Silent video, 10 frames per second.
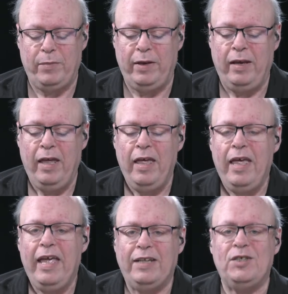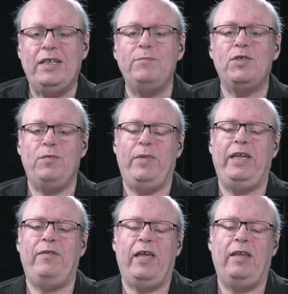but it seems to
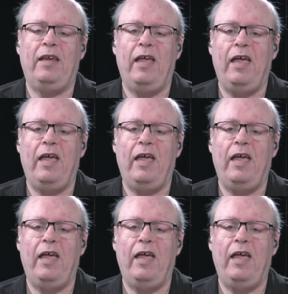me that